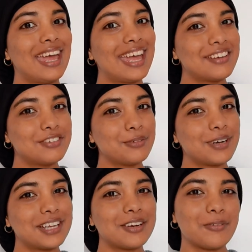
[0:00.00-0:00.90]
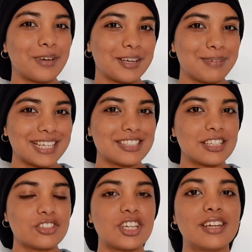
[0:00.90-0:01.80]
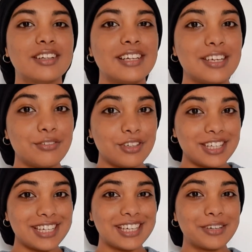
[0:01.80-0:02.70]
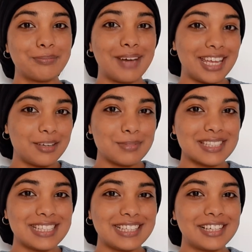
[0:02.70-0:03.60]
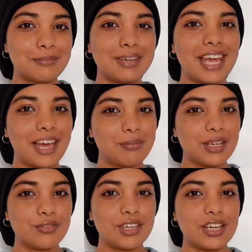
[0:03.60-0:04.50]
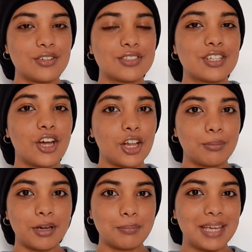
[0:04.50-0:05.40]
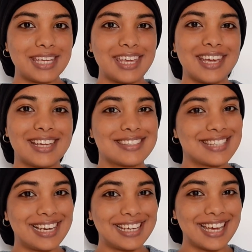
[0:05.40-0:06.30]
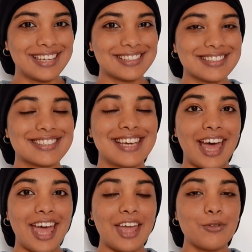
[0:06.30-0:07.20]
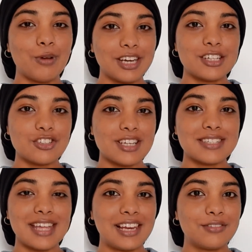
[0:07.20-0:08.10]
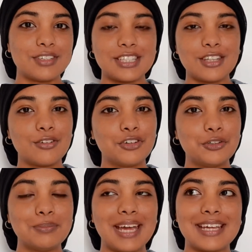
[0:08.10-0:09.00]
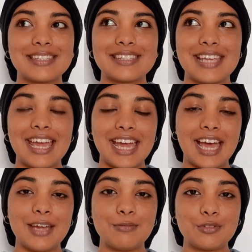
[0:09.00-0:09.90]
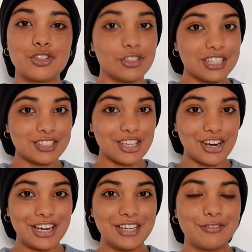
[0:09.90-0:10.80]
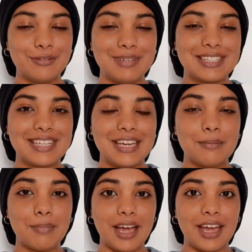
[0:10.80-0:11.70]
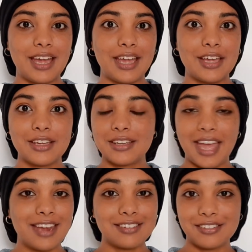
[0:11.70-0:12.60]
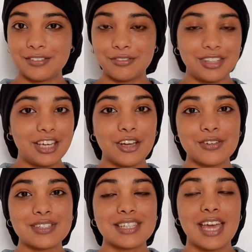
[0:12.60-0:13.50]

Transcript: Hey everyone, welcome back to the channel. If you're new here, my name is Neelam and I make videos and all about making and selling candles. I want to address the elephant in the room and say I am truly sorry for missing my candle videos.